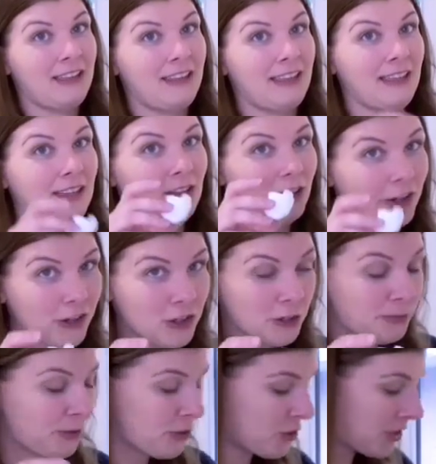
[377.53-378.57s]
the
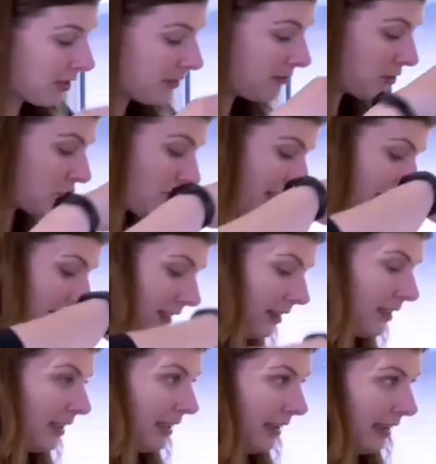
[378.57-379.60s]
larger portion of the
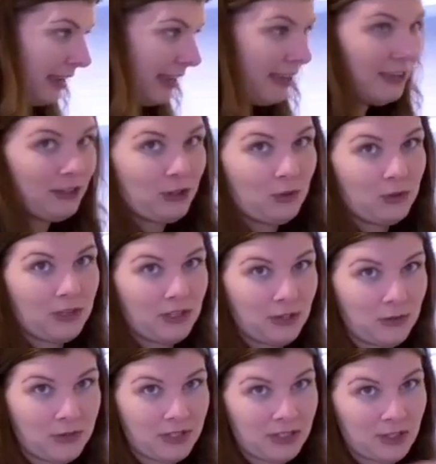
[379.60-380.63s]
shell and you
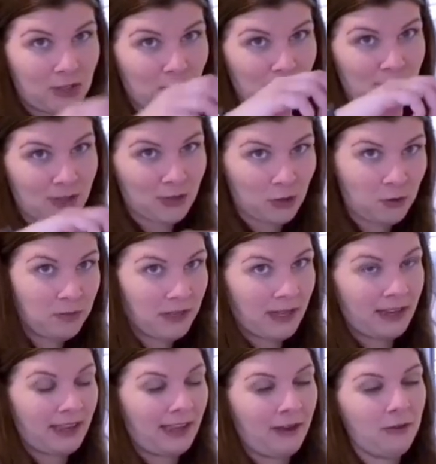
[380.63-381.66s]
can use it to scoop
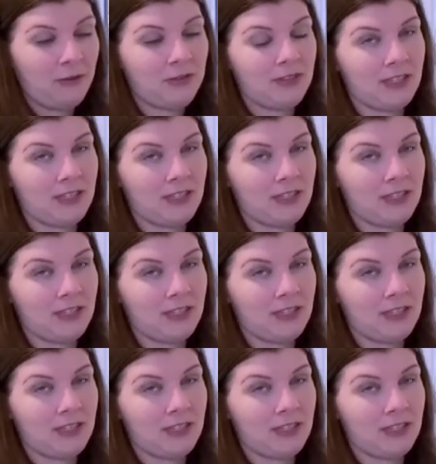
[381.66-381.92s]
that out.